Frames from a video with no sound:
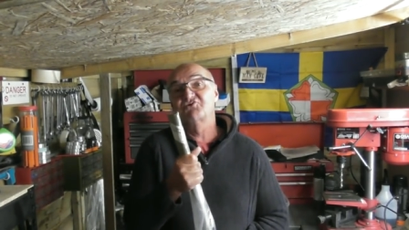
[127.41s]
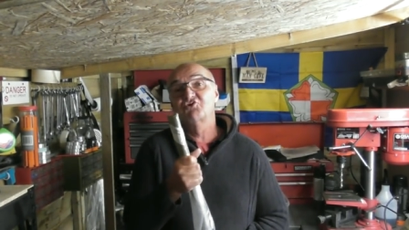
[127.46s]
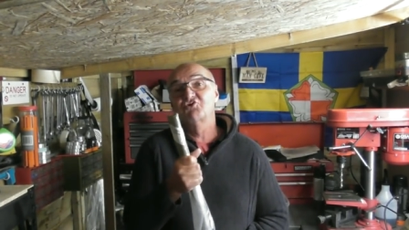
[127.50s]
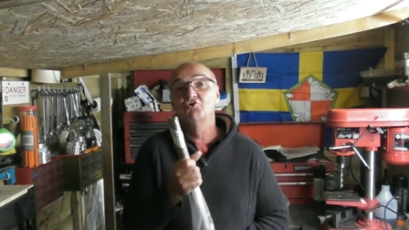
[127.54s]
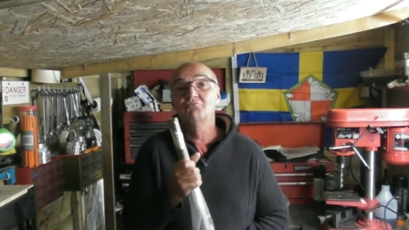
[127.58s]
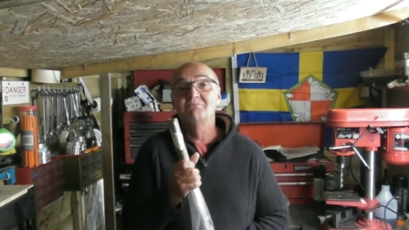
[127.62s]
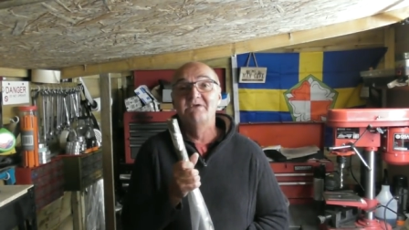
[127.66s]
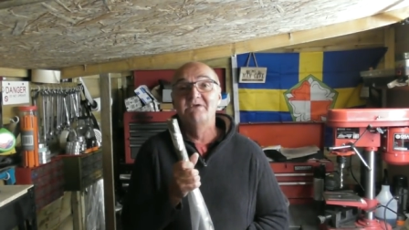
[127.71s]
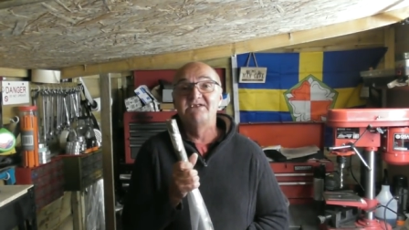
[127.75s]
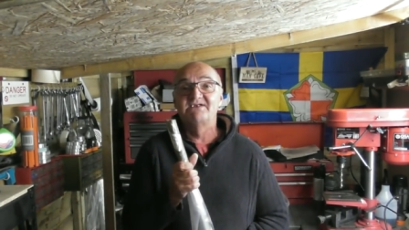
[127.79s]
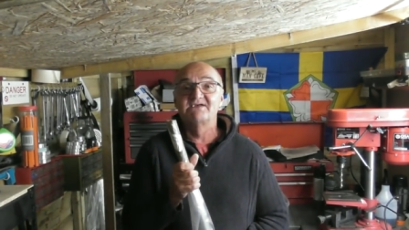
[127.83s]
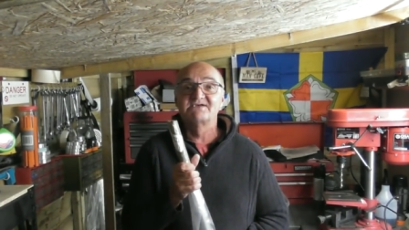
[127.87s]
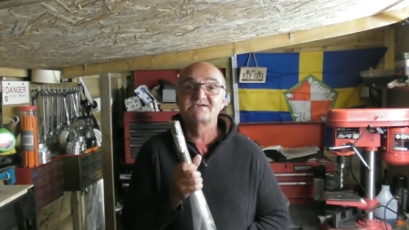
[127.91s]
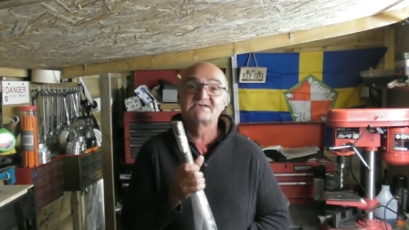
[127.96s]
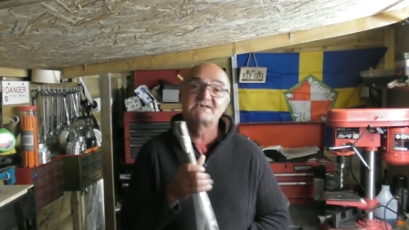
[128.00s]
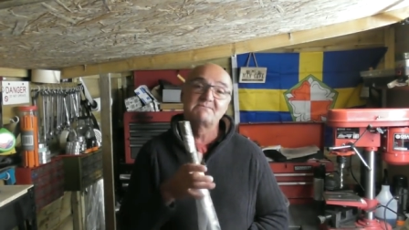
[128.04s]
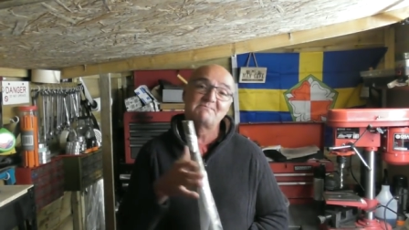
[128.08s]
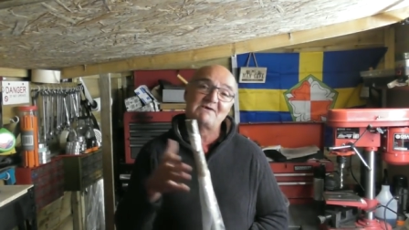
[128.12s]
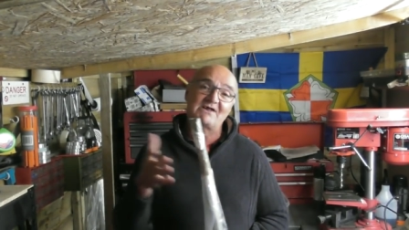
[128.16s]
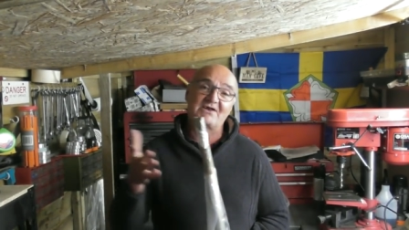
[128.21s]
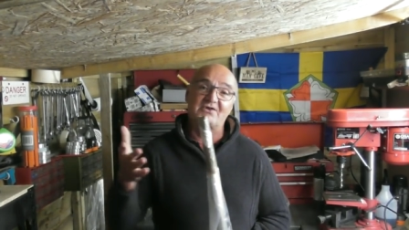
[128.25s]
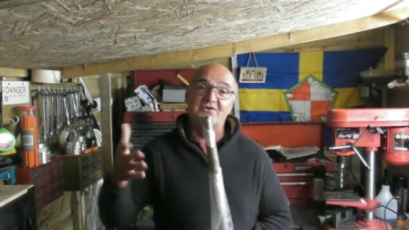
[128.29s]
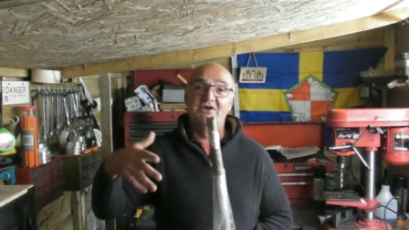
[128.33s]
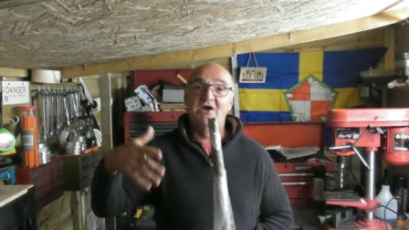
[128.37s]
two meters
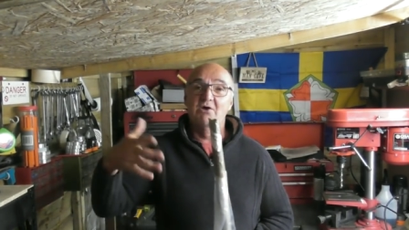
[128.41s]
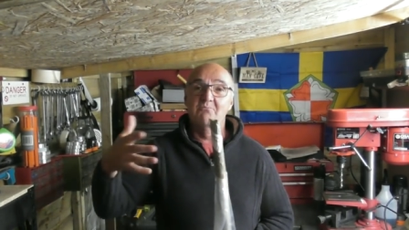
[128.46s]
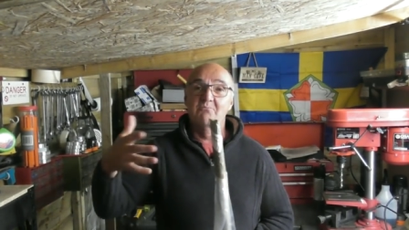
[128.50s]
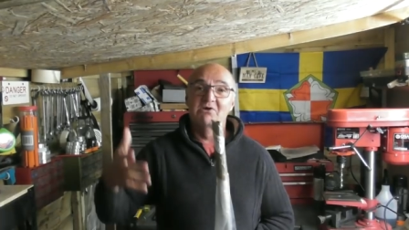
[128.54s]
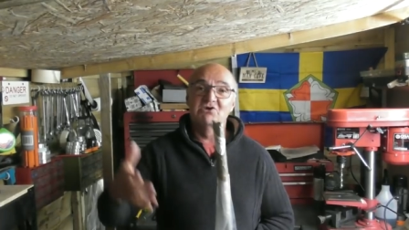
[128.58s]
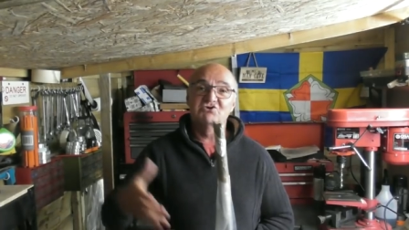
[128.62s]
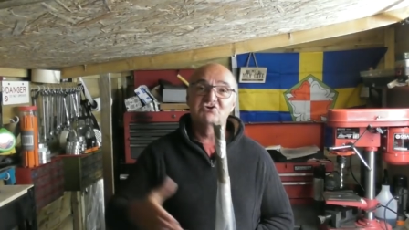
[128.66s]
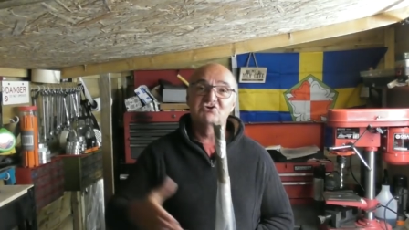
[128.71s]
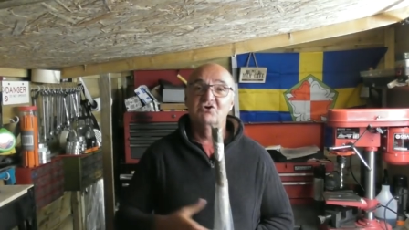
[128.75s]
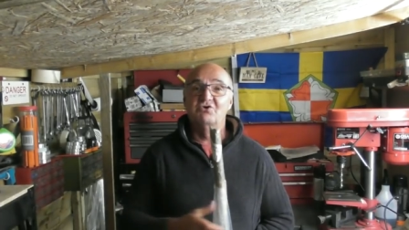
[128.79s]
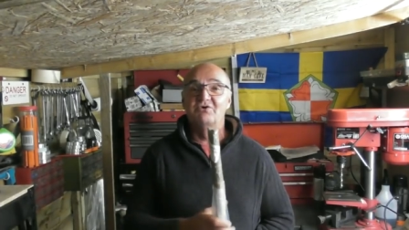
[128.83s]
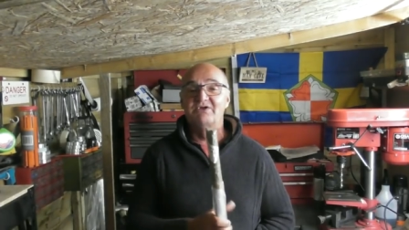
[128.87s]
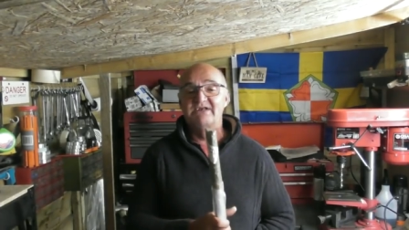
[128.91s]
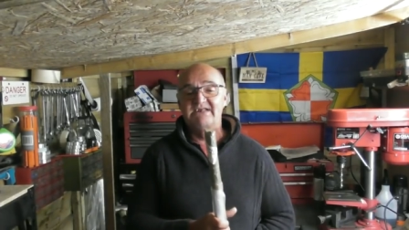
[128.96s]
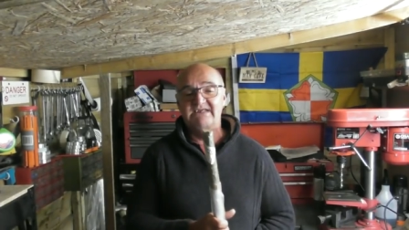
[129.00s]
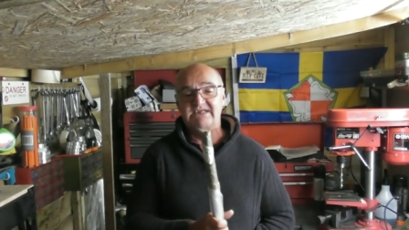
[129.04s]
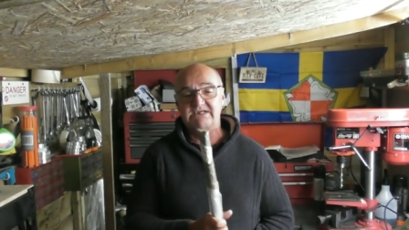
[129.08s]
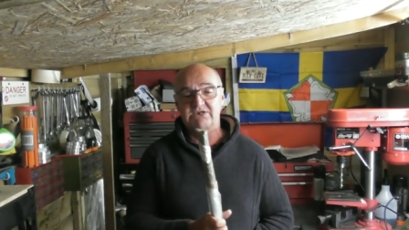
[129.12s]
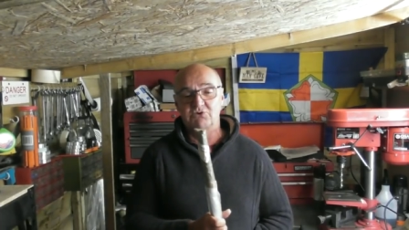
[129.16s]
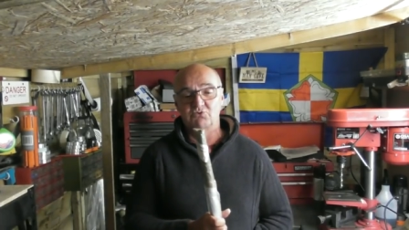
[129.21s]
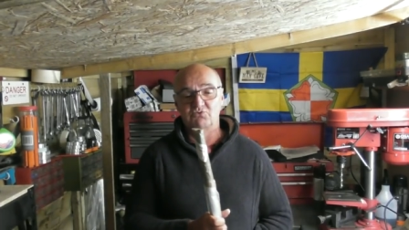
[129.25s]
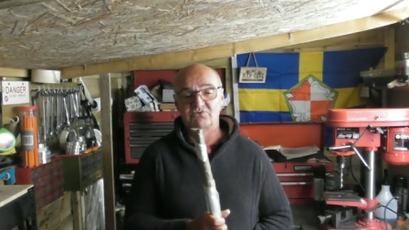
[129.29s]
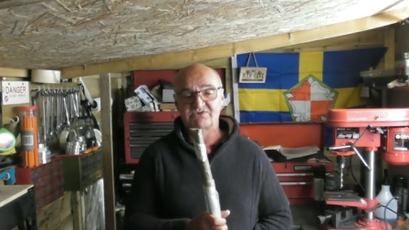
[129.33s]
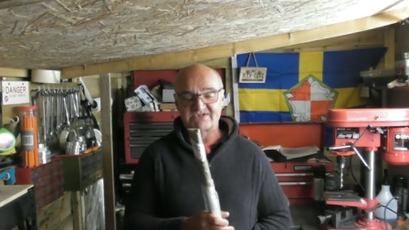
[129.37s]
depending on how much I'm going to
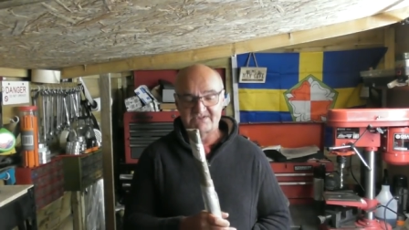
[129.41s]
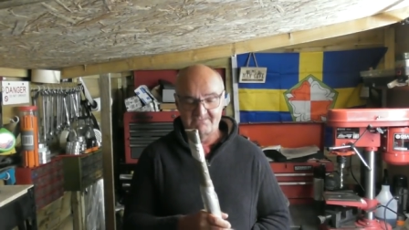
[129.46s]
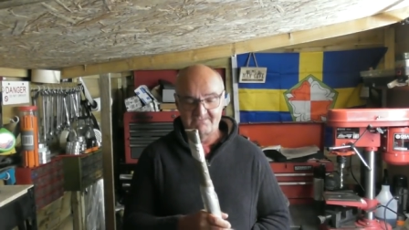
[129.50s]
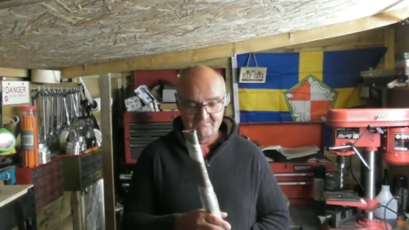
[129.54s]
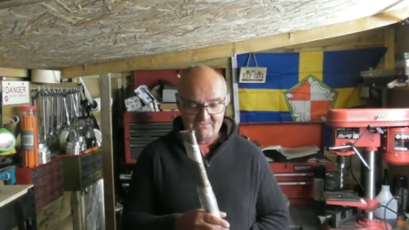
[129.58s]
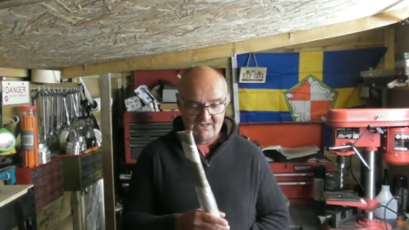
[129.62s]
use.